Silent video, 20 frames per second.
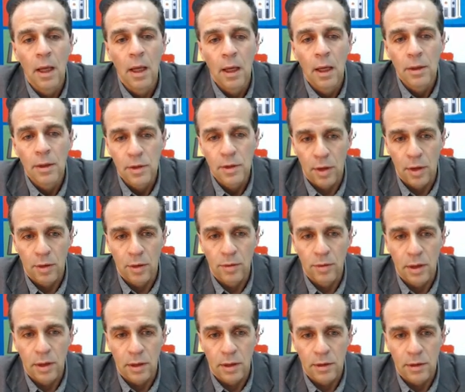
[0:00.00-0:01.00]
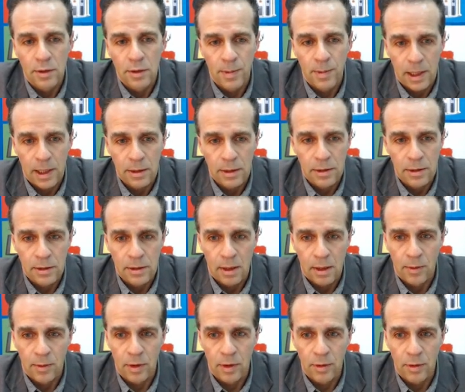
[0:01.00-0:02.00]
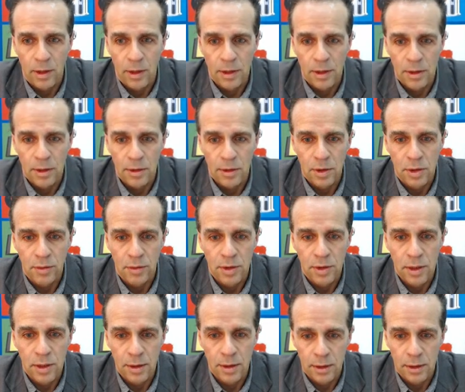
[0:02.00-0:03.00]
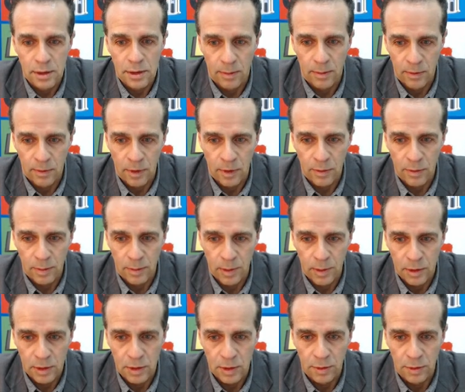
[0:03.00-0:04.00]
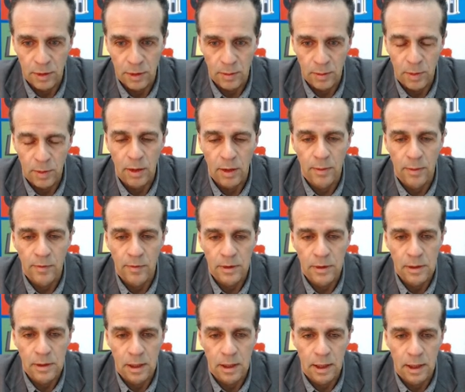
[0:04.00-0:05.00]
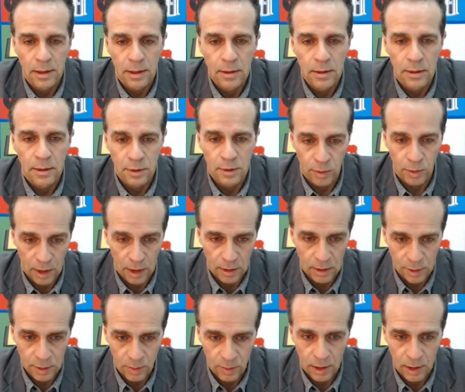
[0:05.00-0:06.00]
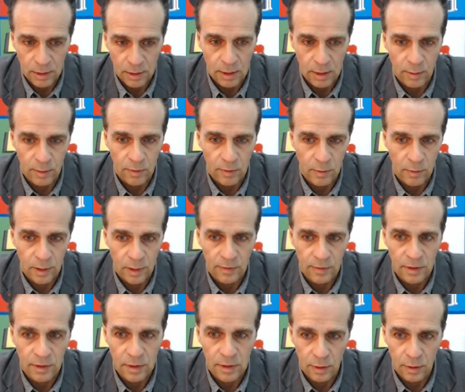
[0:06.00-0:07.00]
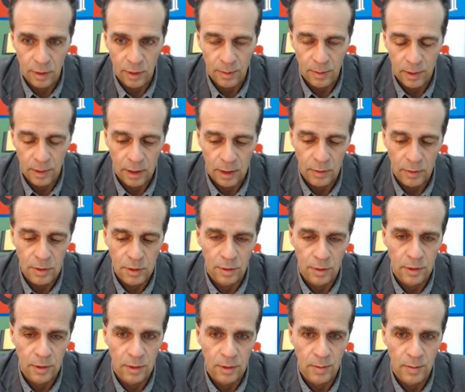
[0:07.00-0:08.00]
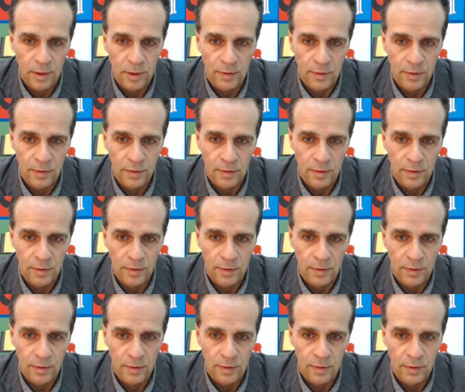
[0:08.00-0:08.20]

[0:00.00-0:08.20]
So the space, some of the location is shown here and some of the equipment is shown on the bottom of the slide, as well as build some of the previous equipment that was shown on the previous